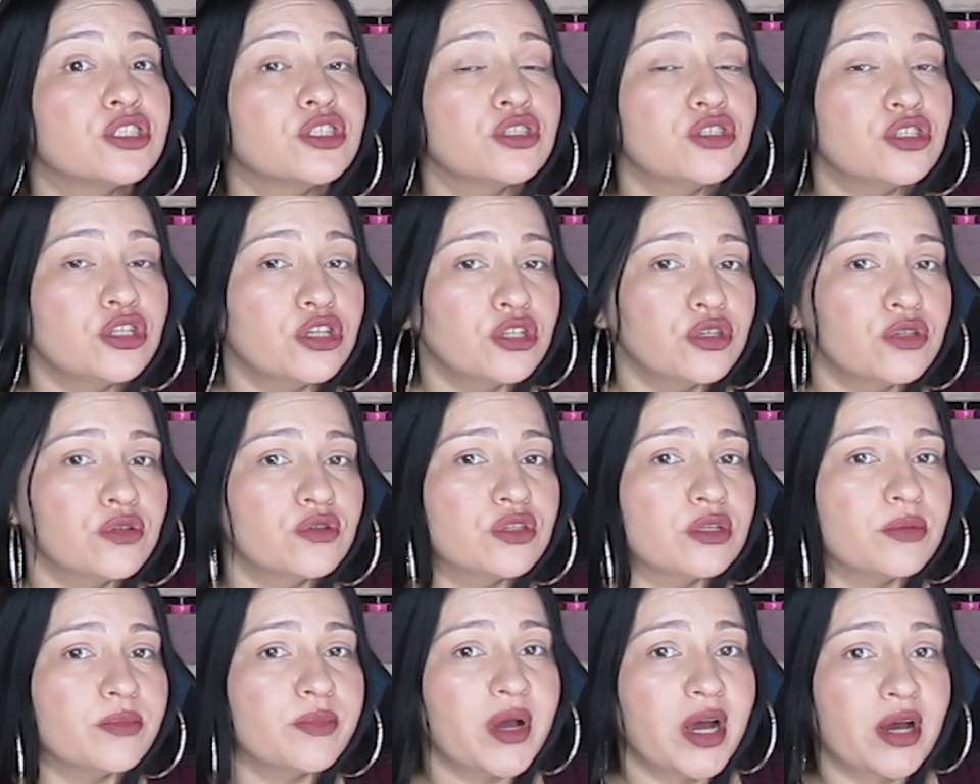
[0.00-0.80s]
do you
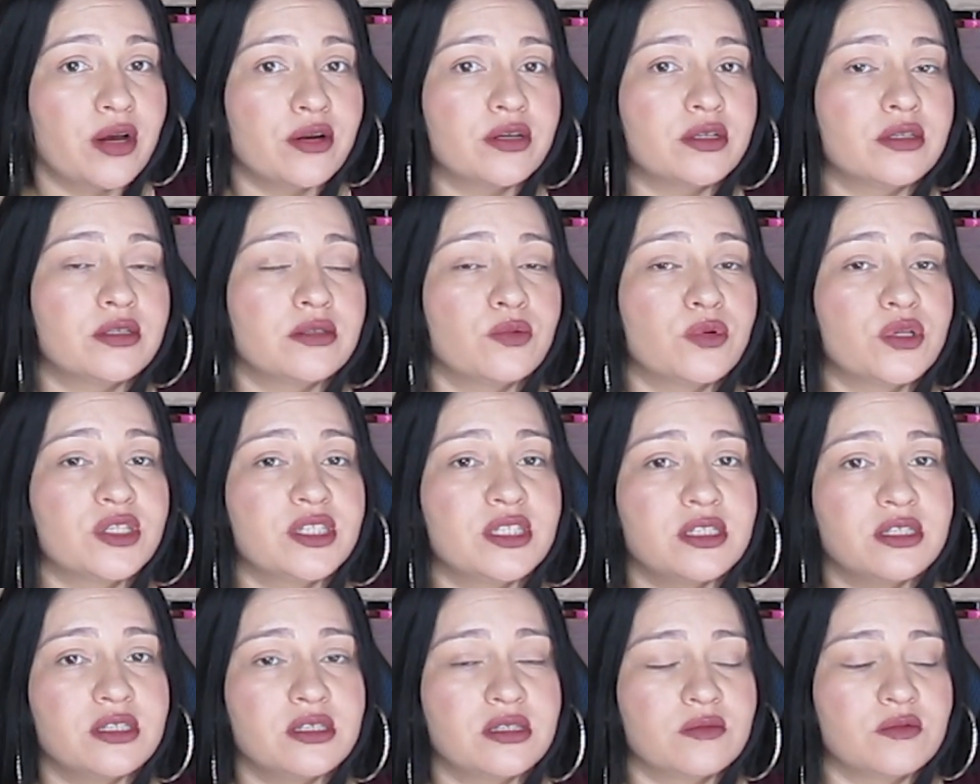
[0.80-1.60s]
use and powders?
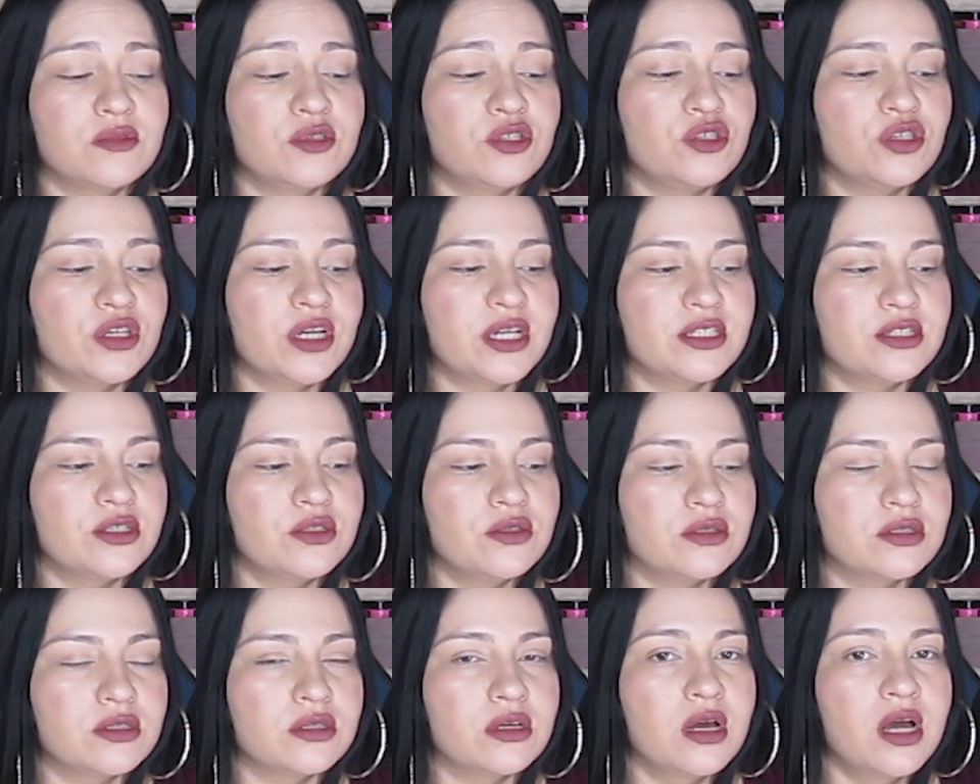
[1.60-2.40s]
What systems do you guys
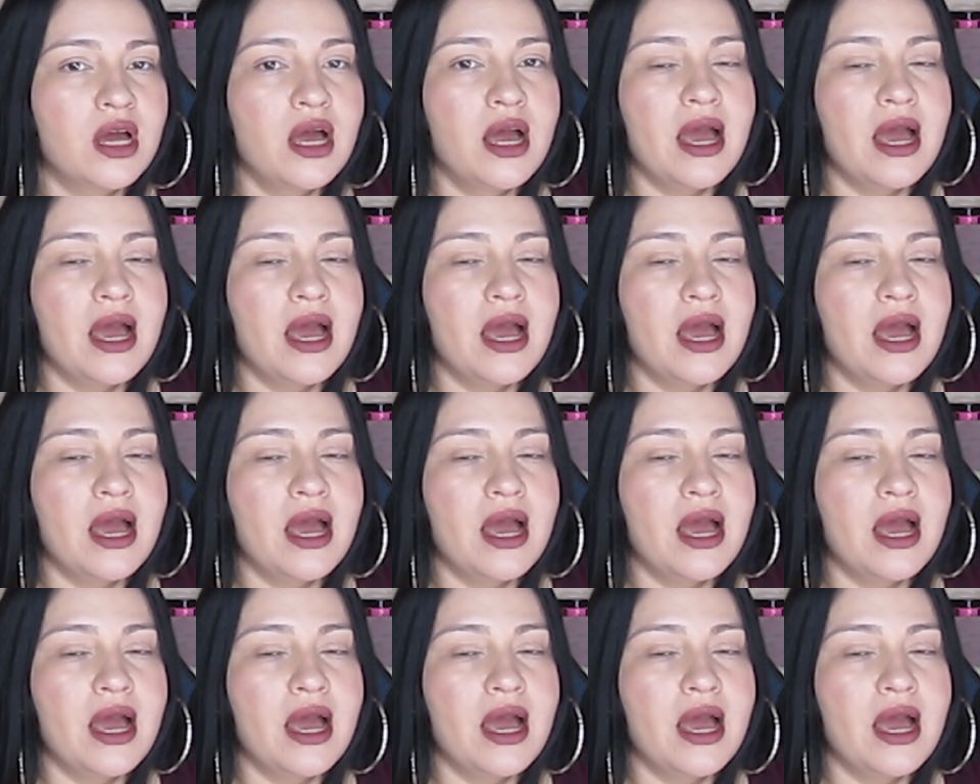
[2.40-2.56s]
use?